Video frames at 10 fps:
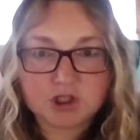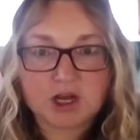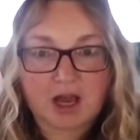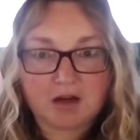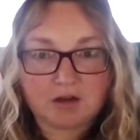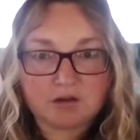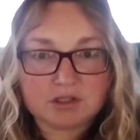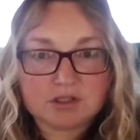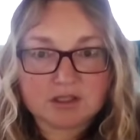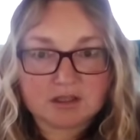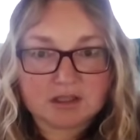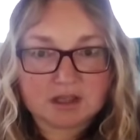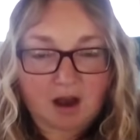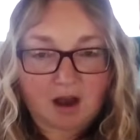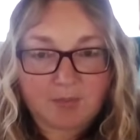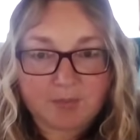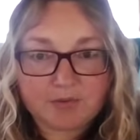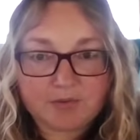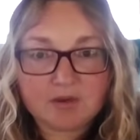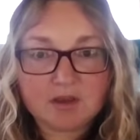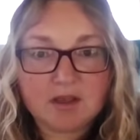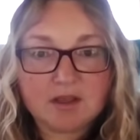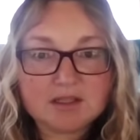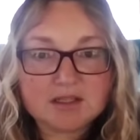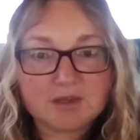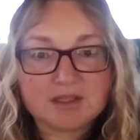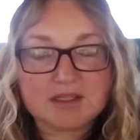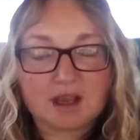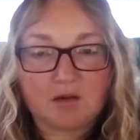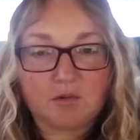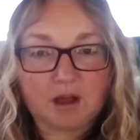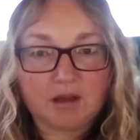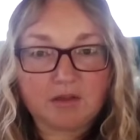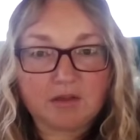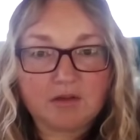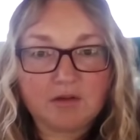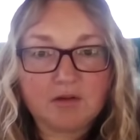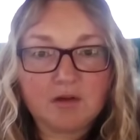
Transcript: shadows to the top to be dealt with.